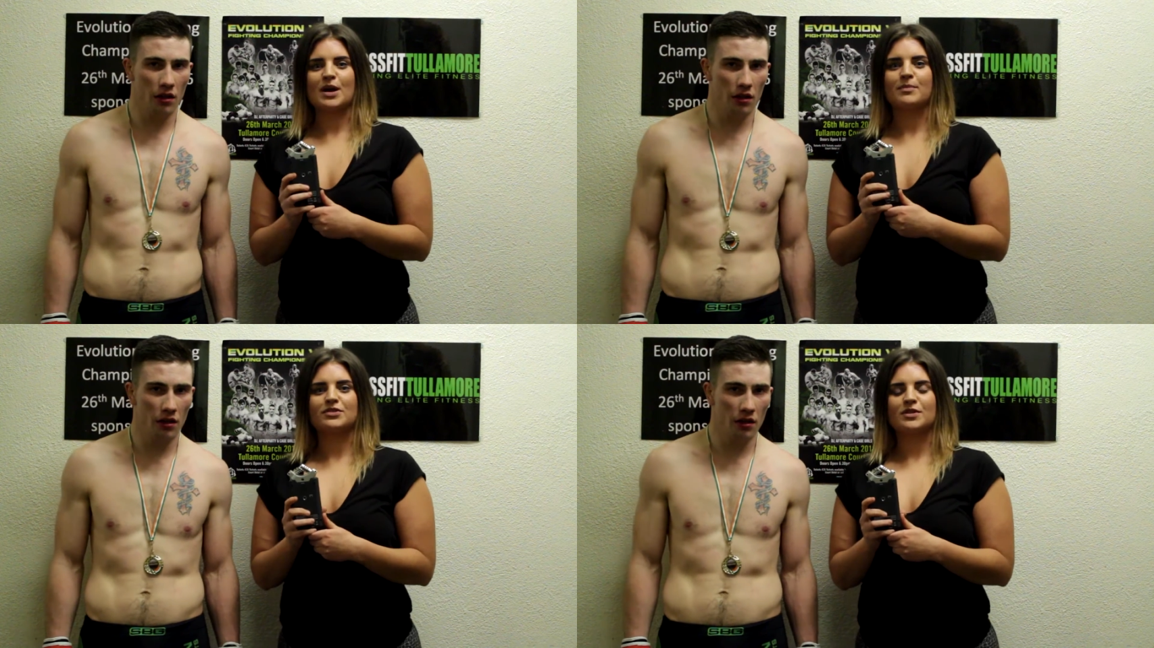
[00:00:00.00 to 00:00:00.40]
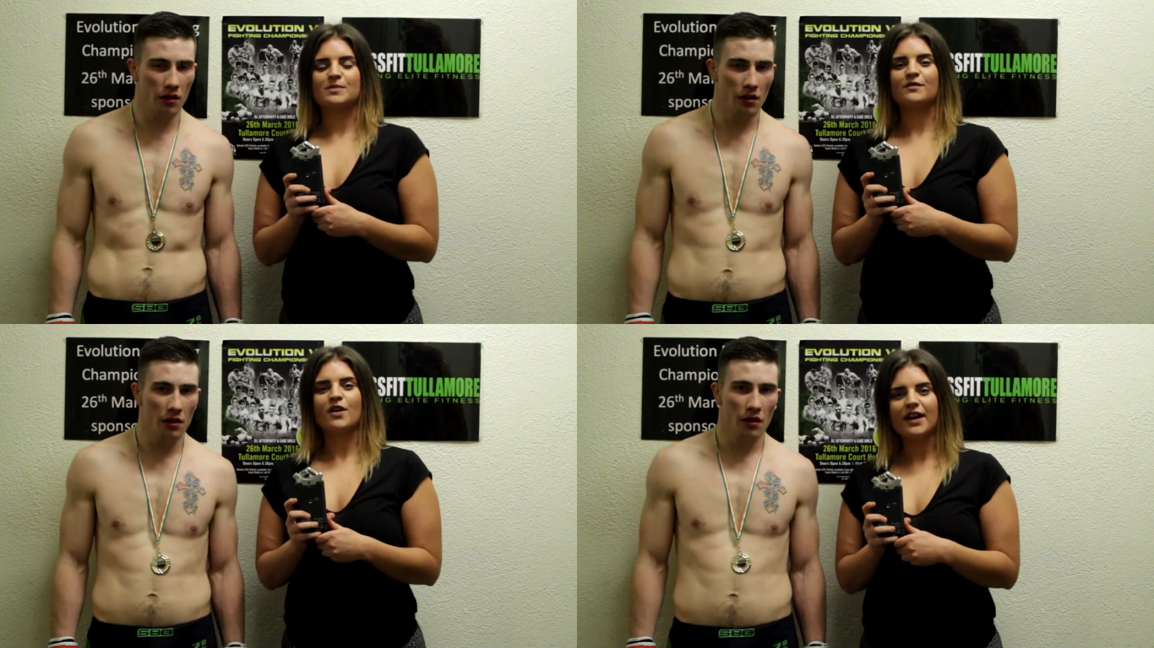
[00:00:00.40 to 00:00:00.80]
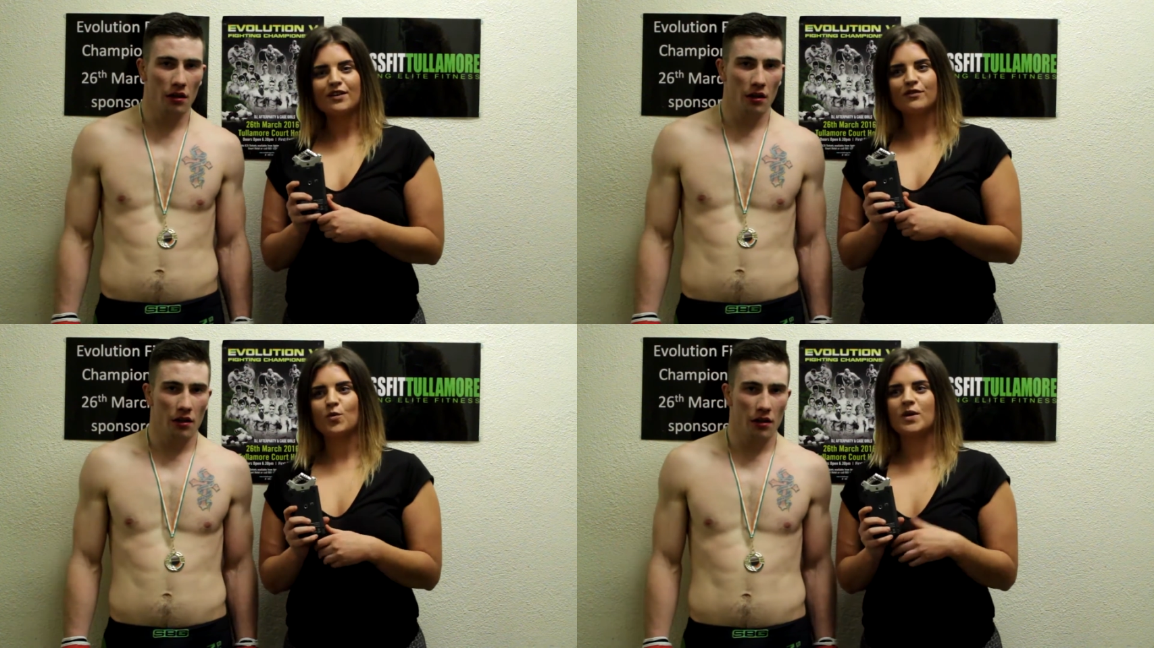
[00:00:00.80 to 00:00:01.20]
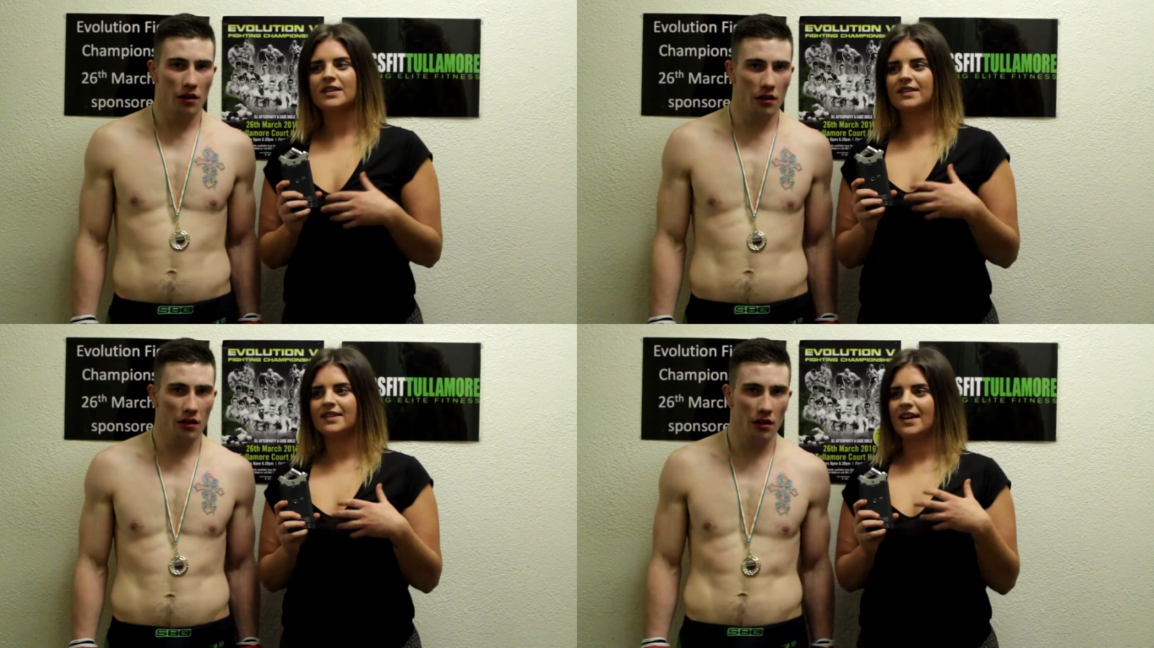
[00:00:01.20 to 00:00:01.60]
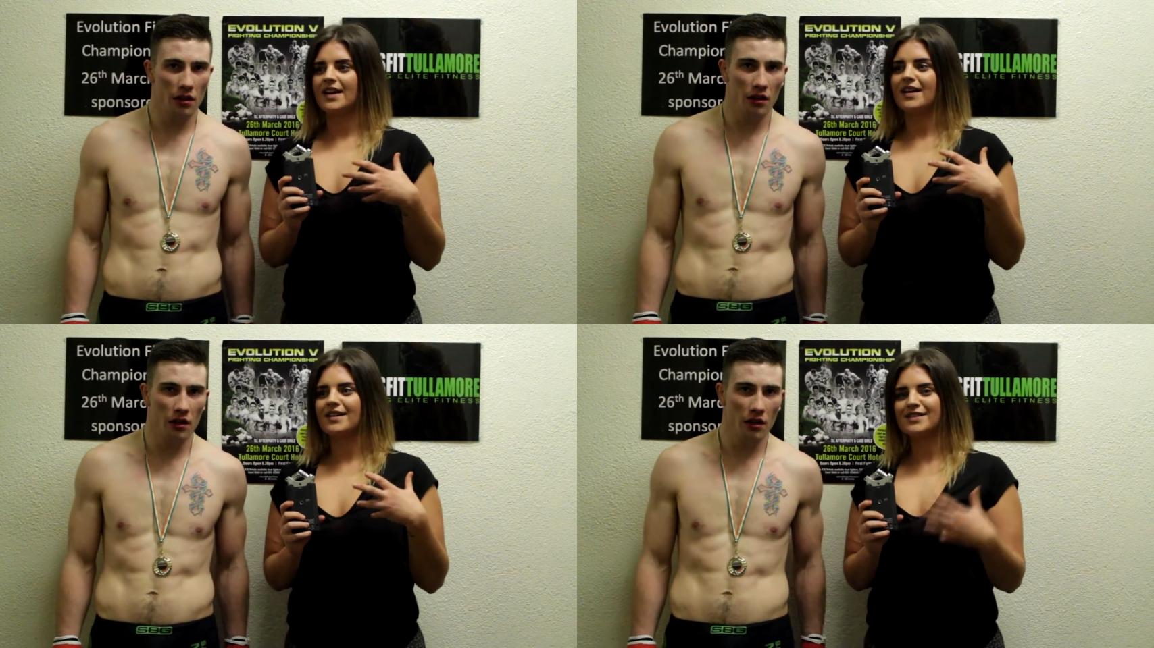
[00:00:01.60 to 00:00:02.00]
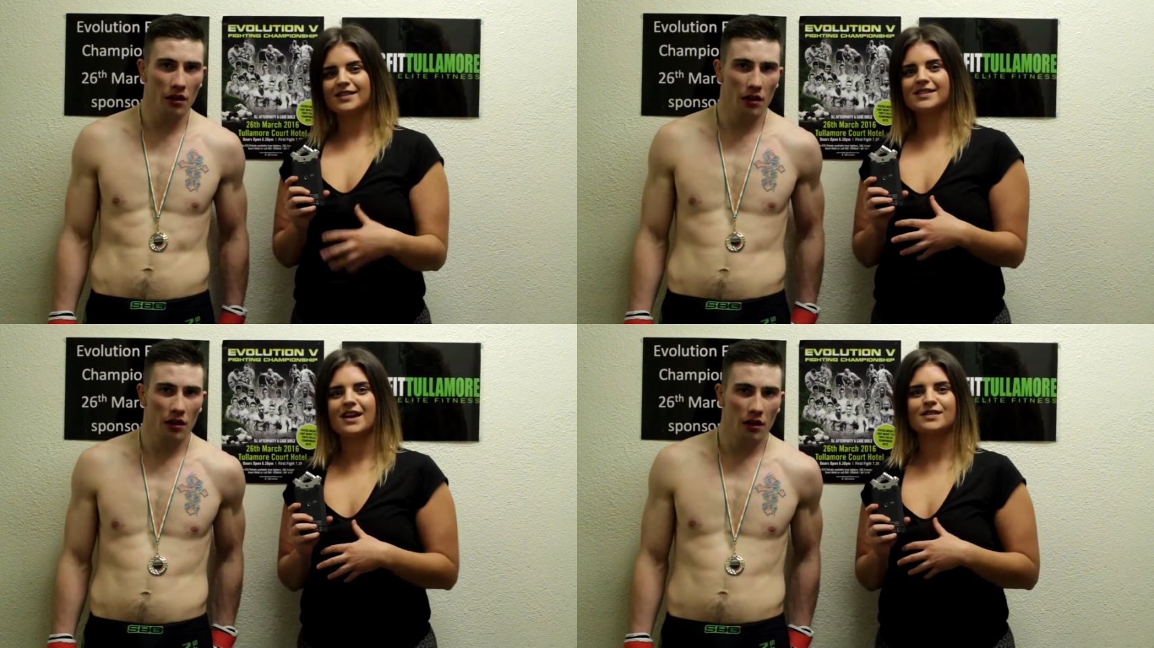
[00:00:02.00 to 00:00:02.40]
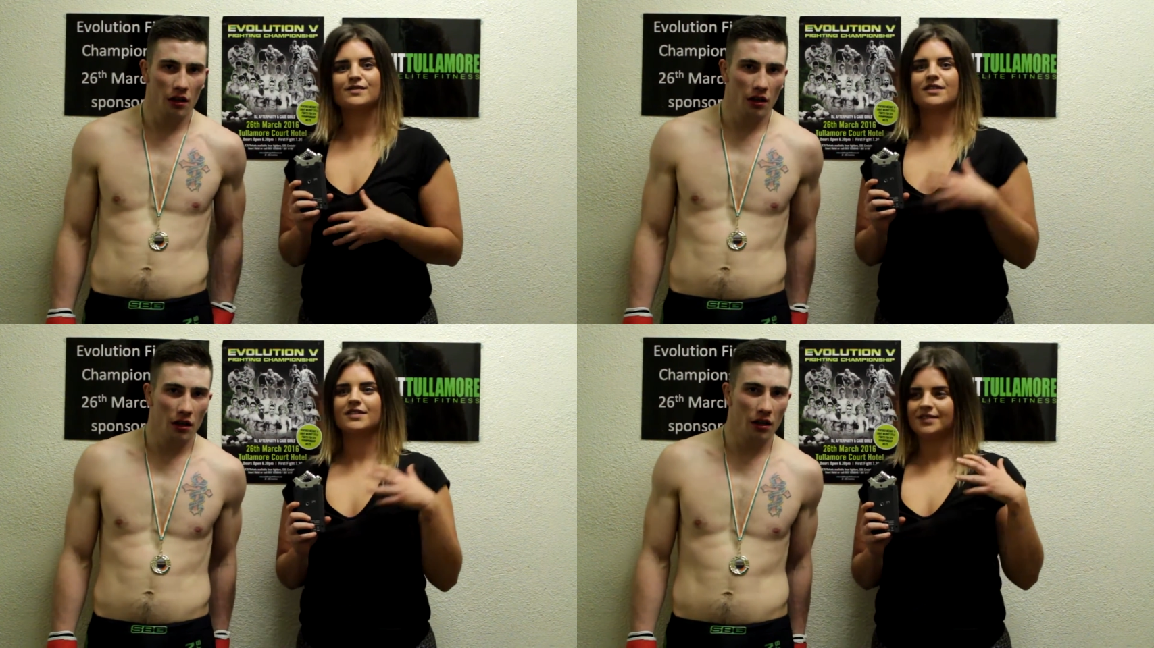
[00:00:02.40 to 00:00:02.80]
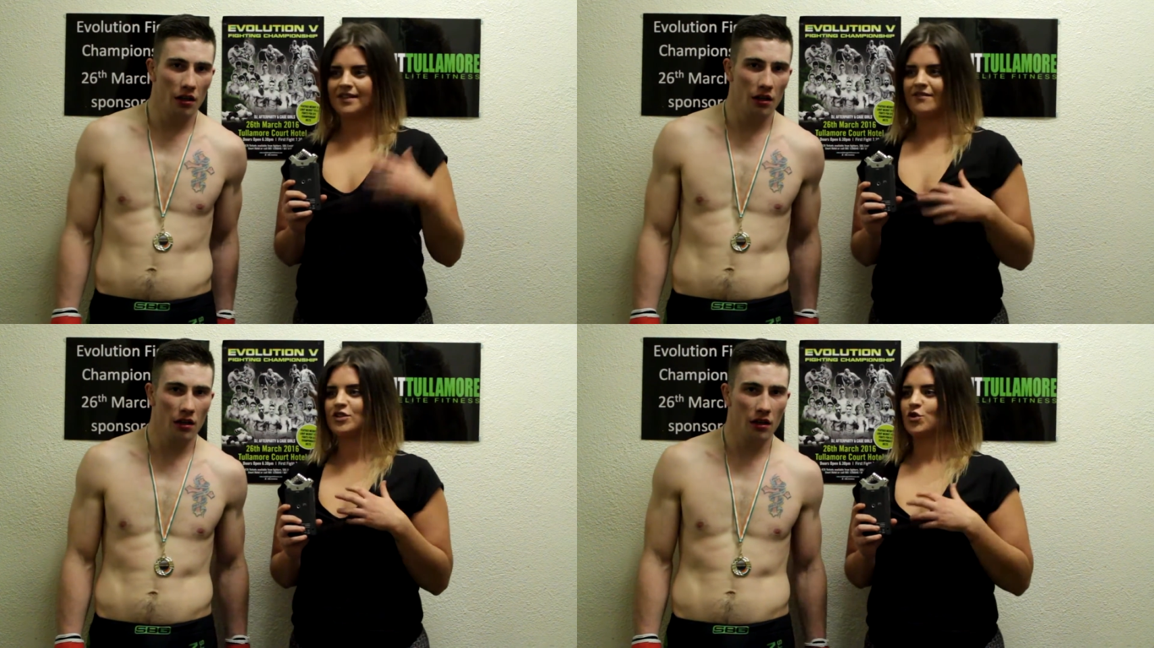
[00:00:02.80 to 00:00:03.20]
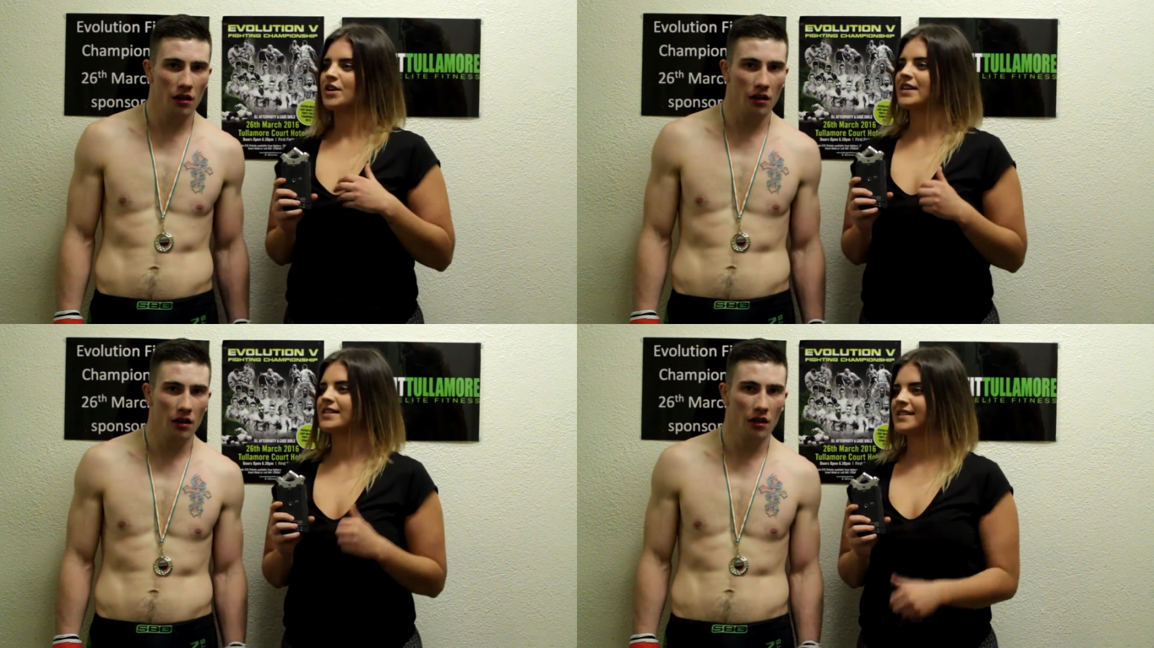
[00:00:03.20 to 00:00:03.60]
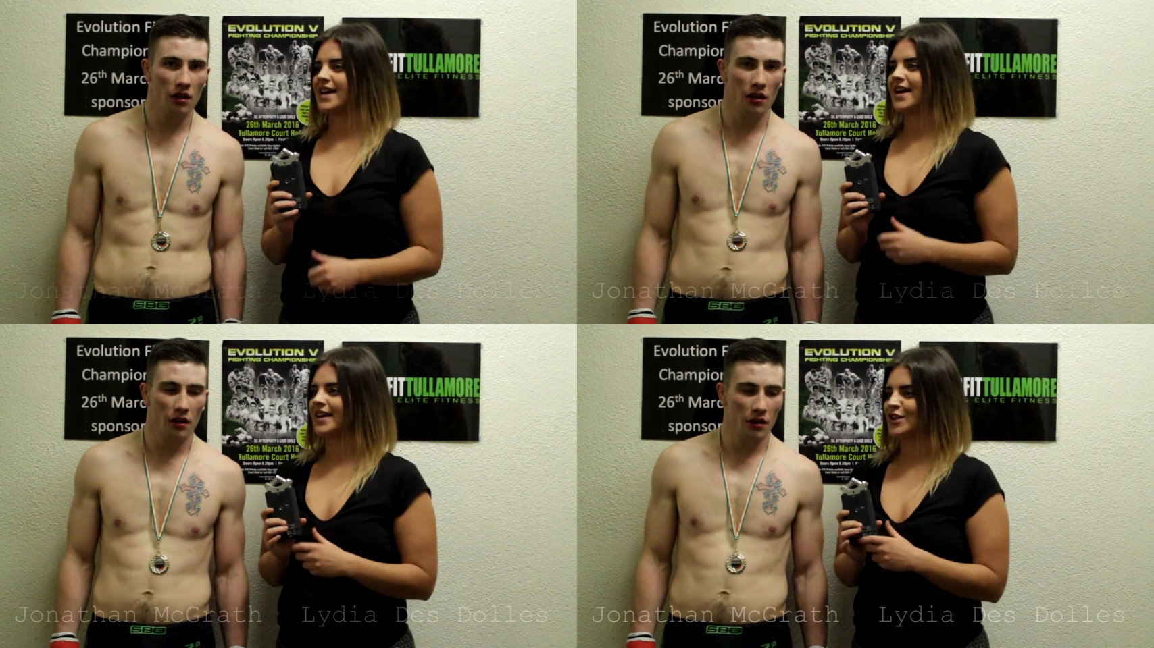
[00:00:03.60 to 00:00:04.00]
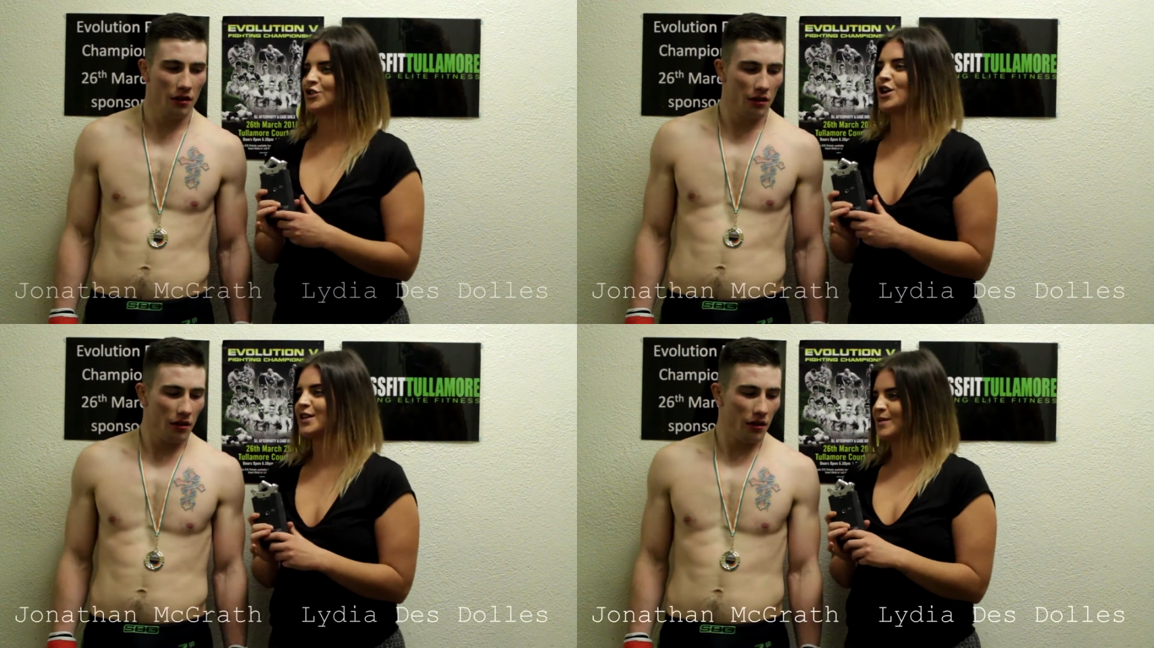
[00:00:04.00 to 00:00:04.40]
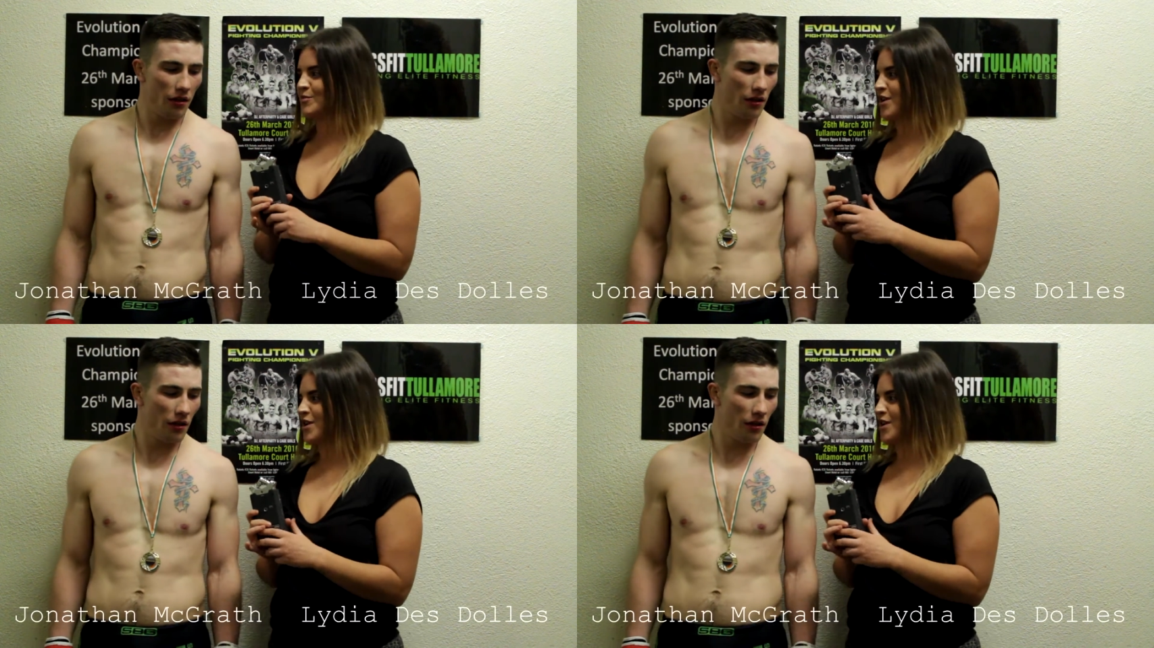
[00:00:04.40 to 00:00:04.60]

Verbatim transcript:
Speaker 1: Championships 5 with uh, successful, victorious uh, Jonathan